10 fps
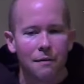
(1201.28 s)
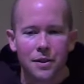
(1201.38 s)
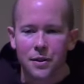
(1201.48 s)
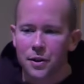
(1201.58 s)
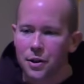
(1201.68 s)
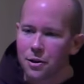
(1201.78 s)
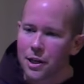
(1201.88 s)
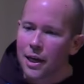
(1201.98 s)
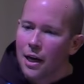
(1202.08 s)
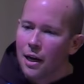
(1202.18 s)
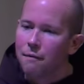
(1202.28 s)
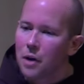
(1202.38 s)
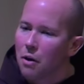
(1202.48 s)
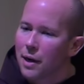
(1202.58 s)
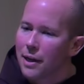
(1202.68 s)
the security of
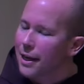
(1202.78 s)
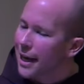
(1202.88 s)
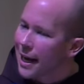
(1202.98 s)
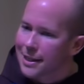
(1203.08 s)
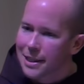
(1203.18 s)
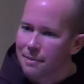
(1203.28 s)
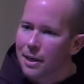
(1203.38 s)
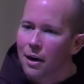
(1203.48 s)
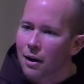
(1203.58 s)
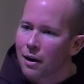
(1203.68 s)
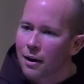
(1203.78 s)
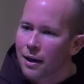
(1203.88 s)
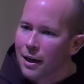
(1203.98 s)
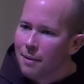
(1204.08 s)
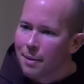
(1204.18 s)
knowing that, yeah, it's going to be hard,
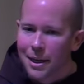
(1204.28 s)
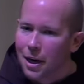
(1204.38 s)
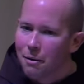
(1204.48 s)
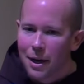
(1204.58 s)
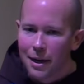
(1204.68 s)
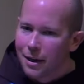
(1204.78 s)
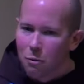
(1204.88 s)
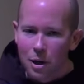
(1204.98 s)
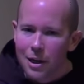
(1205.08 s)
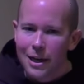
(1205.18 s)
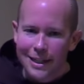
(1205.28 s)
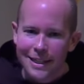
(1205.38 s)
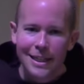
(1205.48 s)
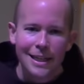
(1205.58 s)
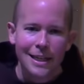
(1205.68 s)
but you know what? We're going to
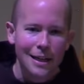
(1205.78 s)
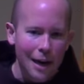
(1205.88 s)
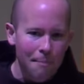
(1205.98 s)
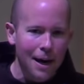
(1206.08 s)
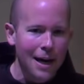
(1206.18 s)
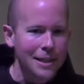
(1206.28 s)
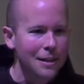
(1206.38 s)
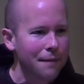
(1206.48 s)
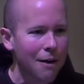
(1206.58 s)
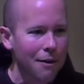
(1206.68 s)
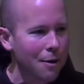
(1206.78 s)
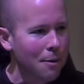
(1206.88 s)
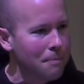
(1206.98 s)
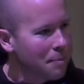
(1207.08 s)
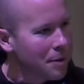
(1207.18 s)
see a positive
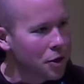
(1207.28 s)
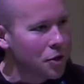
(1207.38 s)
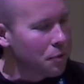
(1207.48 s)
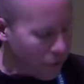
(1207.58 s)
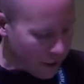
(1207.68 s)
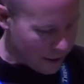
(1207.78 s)
outcome to be sure.